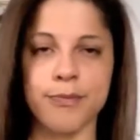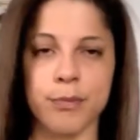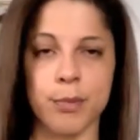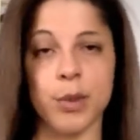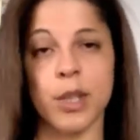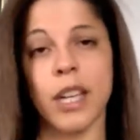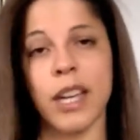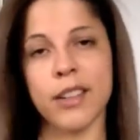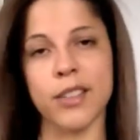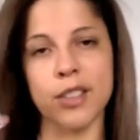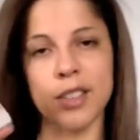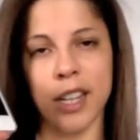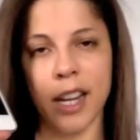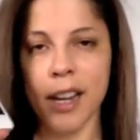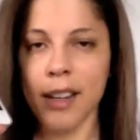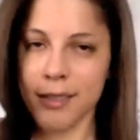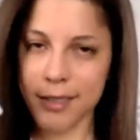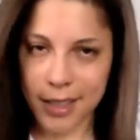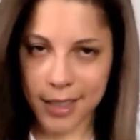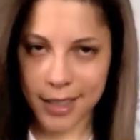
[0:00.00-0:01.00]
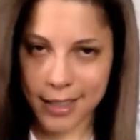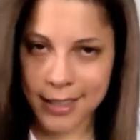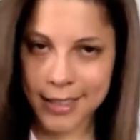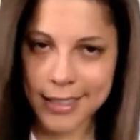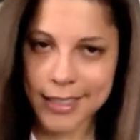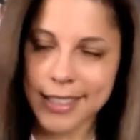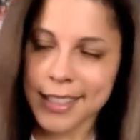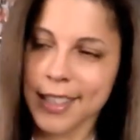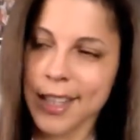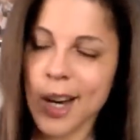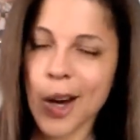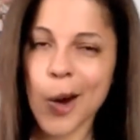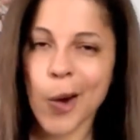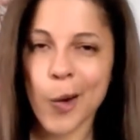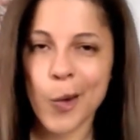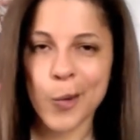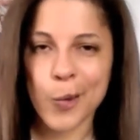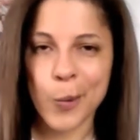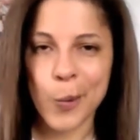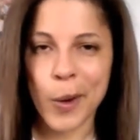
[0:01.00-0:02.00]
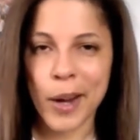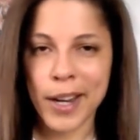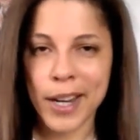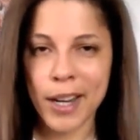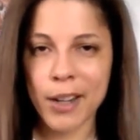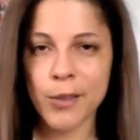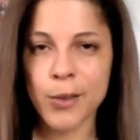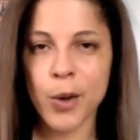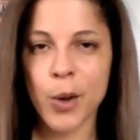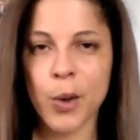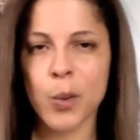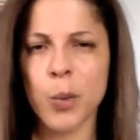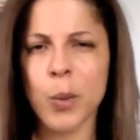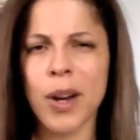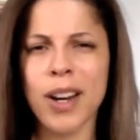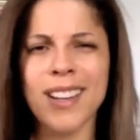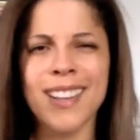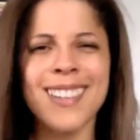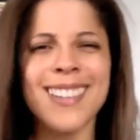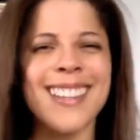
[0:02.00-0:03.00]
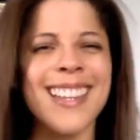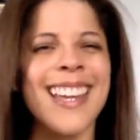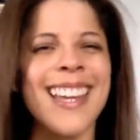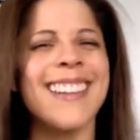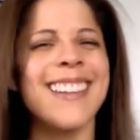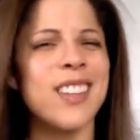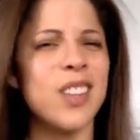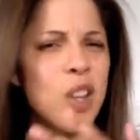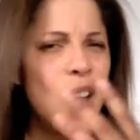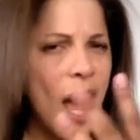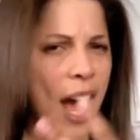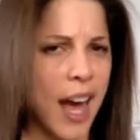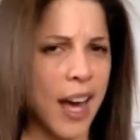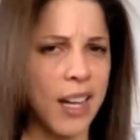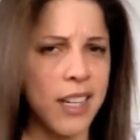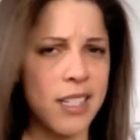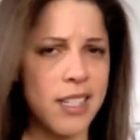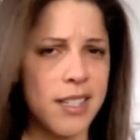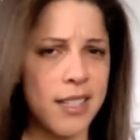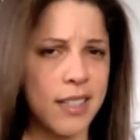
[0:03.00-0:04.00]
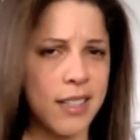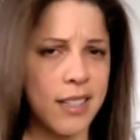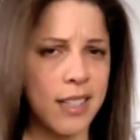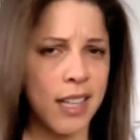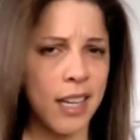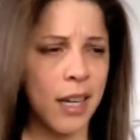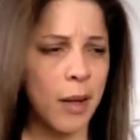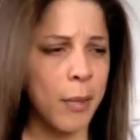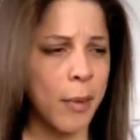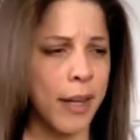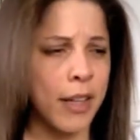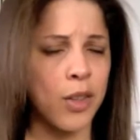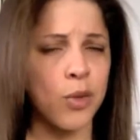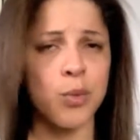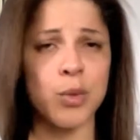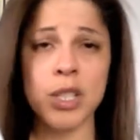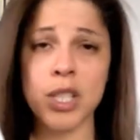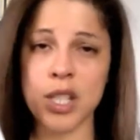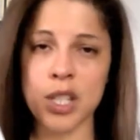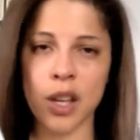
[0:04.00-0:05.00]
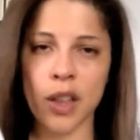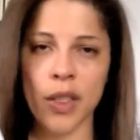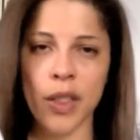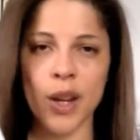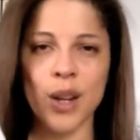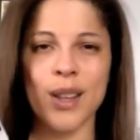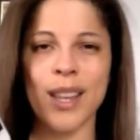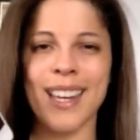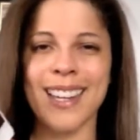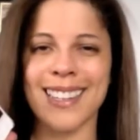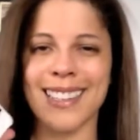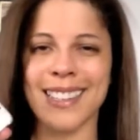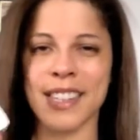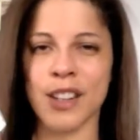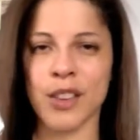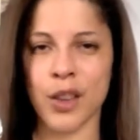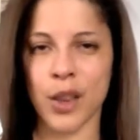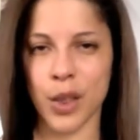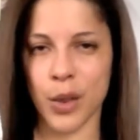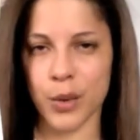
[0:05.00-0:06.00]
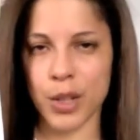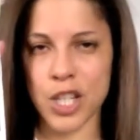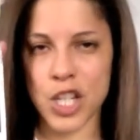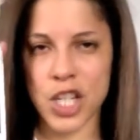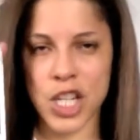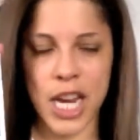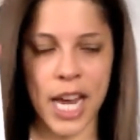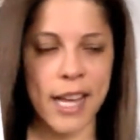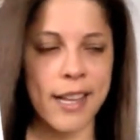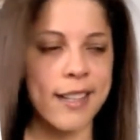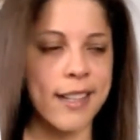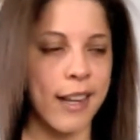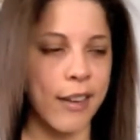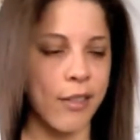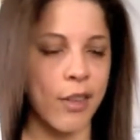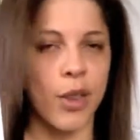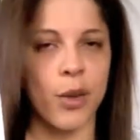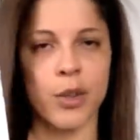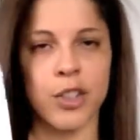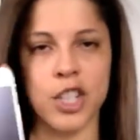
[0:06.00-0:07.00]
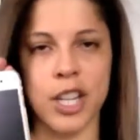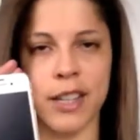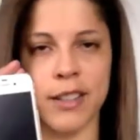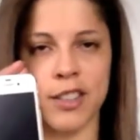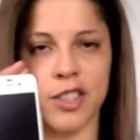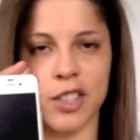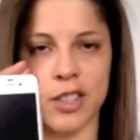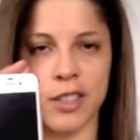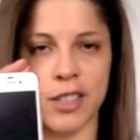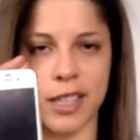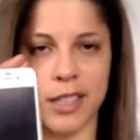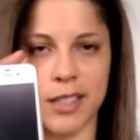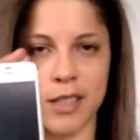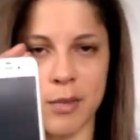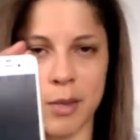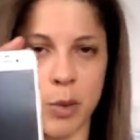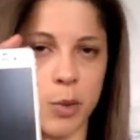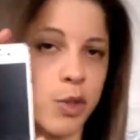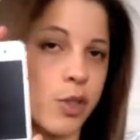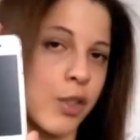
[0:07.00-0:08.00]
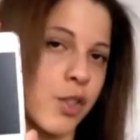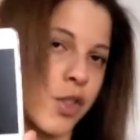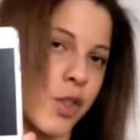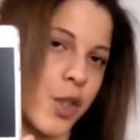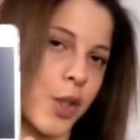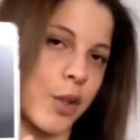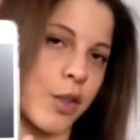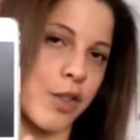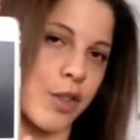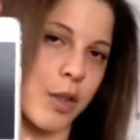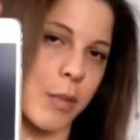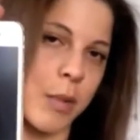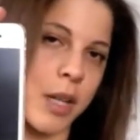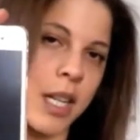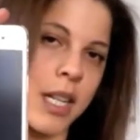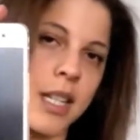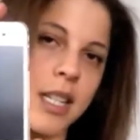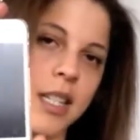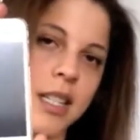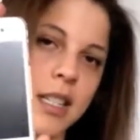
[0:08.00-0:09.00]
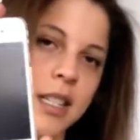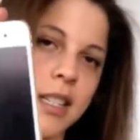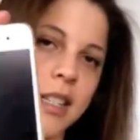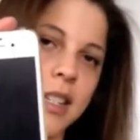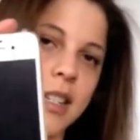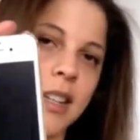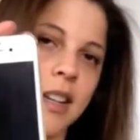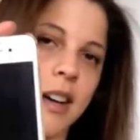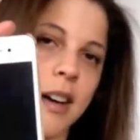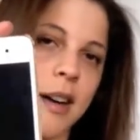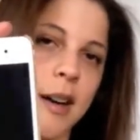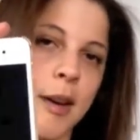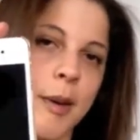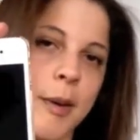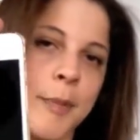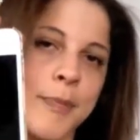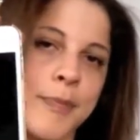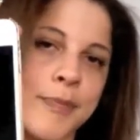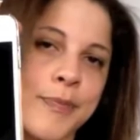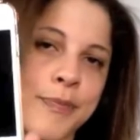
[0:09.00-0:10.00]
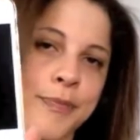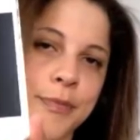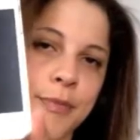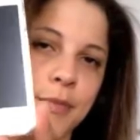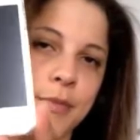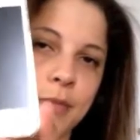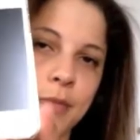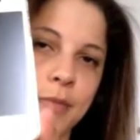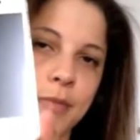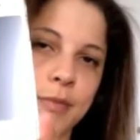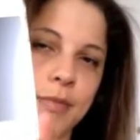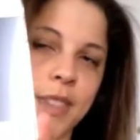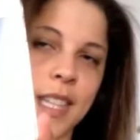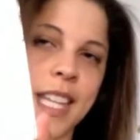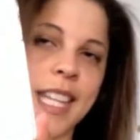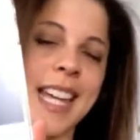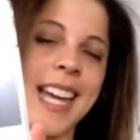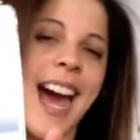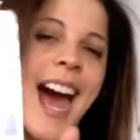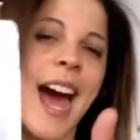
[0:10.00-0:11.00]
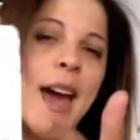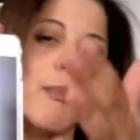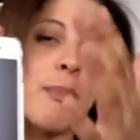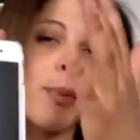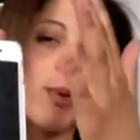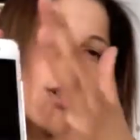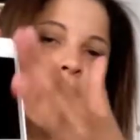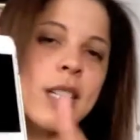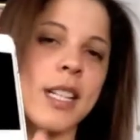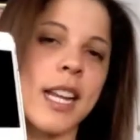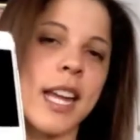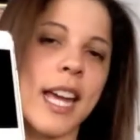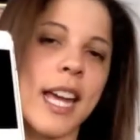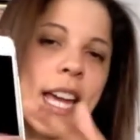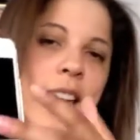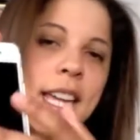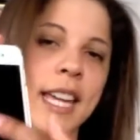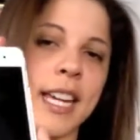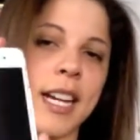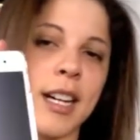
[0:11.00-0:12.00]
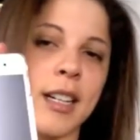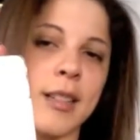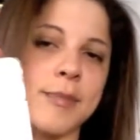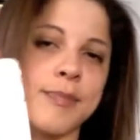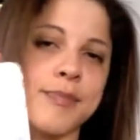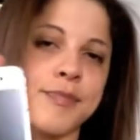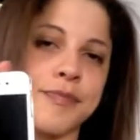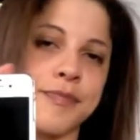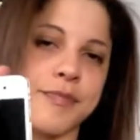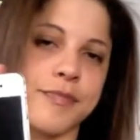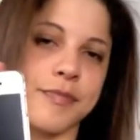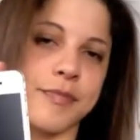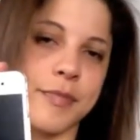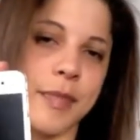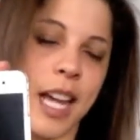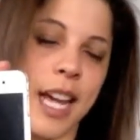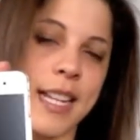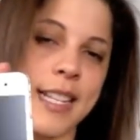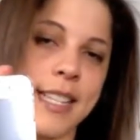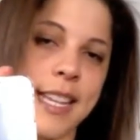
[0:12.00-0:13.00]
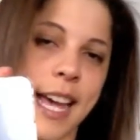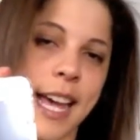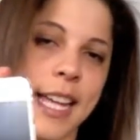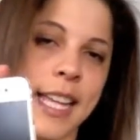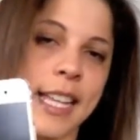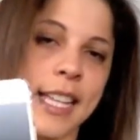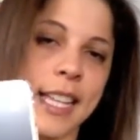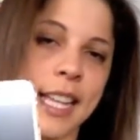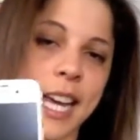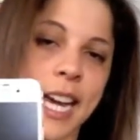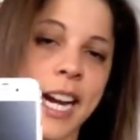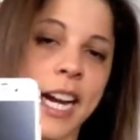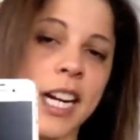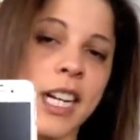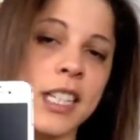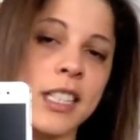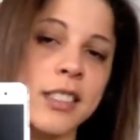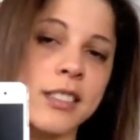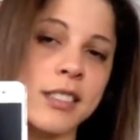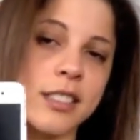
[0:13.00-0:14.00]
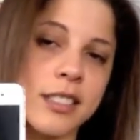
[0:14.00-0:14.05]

yesterday, that is, of the white iPhone, where they still had the gigabytes written on there like it did on the 3GS. I have the 3GS just next to me, which I'll show you in just a minute. I put a anti-glare